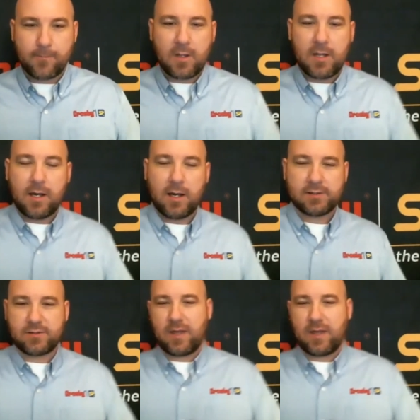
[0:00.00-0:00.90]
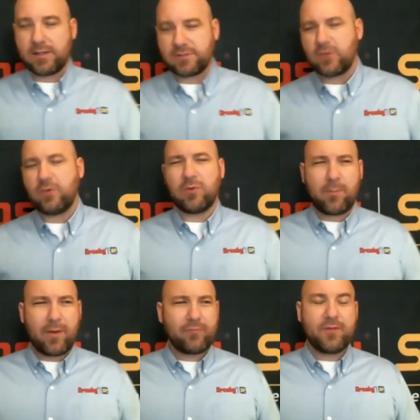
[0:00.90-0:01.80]
Absolutely. Uh, so, yeah, so
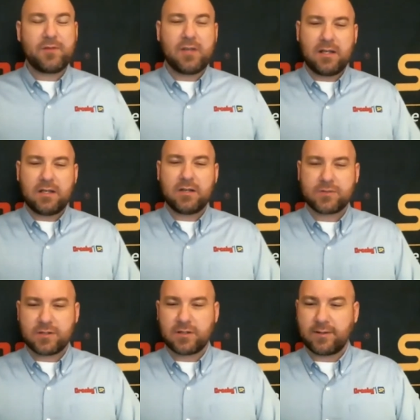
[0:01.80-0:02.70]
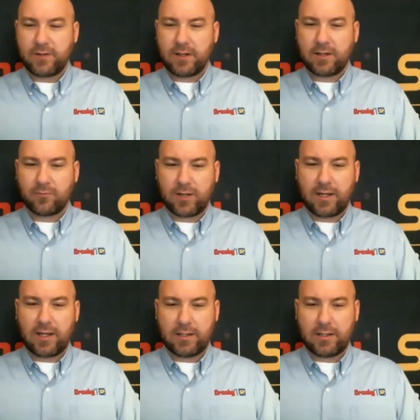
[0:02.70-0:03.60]
about 15 years in the lifting and
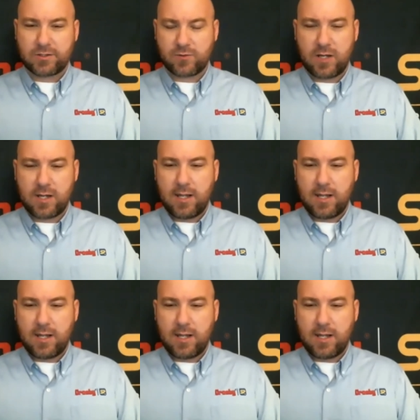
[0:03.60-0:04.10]
rigging industry.